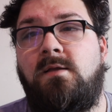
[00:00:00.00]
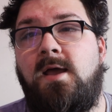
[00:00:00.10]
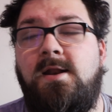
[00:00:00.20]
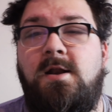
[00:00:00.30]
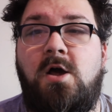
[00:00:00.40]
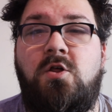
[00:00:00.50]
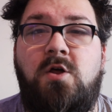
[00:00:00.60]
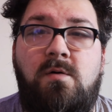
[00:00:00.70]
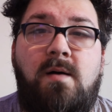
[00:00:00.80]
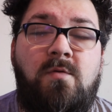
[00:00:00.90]
In a
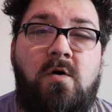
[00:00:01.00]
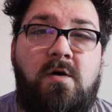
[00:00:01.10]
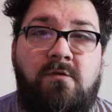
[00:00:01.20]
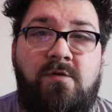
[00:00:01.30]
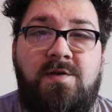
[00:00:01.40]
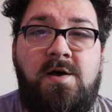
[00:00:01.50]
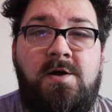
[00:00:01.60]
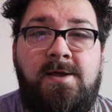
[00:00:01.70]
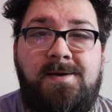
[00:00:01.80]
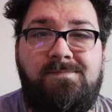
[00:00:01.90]
nutshell, I'm not going to
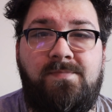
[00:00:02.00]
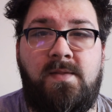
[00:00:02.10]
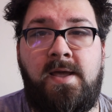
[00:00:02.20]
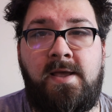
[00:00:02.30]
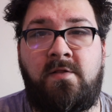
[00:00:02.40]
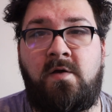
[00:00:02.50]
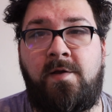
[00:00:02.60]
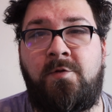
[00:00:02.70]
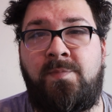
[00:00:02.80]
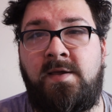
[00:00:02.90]
return it. It is
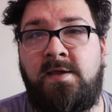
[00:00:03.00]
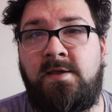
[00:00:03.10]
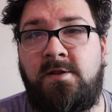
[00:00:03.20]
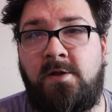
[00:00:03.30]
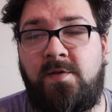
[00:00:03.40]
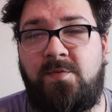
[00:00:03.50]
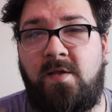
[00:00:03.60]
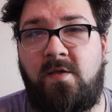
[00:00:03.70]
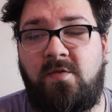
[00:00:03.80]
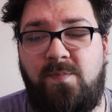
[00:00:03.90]
going to be,
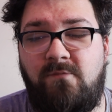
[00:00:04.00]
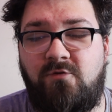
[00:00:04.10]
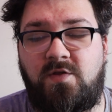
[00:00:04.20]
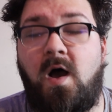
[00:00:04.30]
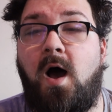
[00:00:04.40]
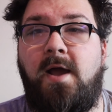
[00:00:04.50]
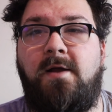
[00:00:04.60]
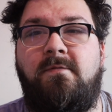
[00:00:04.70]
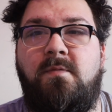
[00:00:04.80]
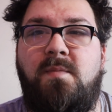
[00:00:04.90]
it's been
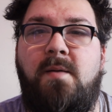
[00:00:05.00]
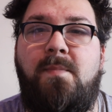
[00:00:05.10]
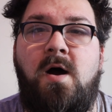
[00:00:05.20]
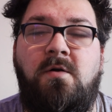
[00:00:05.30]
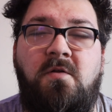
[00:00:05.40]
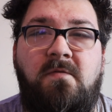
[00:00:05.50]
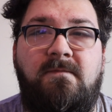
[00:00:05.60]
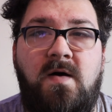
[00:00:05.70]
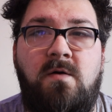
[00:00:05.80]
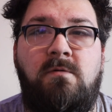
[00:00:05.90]
retired from my partner's
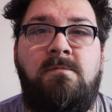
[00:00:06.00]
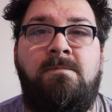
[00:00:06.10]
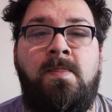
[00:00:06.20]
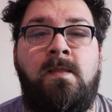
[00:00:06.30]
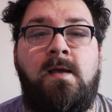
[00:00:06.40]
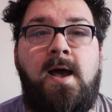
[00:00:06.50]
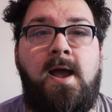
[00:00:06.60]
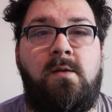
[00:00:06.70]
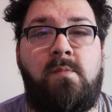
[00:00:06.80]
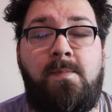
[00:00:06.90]
phone,
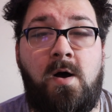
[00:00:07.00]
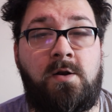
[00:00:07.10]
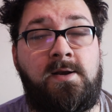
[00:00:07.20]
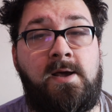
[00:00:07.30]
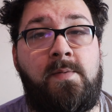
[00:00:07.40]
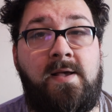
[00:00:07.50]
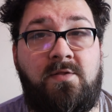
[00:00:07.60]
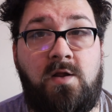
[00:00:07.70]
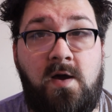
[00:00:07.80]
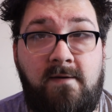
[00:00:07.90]
and my partner now has
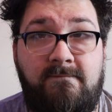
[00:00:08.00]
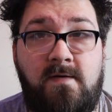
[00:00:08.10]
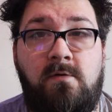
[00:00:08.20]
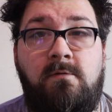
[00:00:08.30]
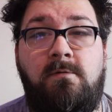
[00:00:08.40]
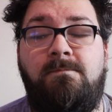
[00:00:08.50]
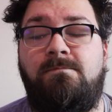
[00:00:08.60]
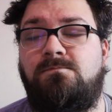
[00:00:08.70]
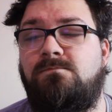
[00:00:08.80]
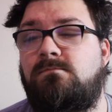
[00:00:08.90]
an iPhone.
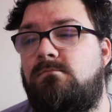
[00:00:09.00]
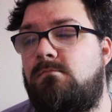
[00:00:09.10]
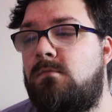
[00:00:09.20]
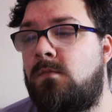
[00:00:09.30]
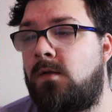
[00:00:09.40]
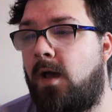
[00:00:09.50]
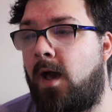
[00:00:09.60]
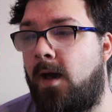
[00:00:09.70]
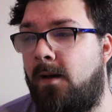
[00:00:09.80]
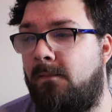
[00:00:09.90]

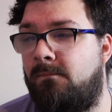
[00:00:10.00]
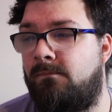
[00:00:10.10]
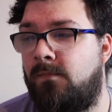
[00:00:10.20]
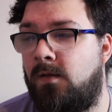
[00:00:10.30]
And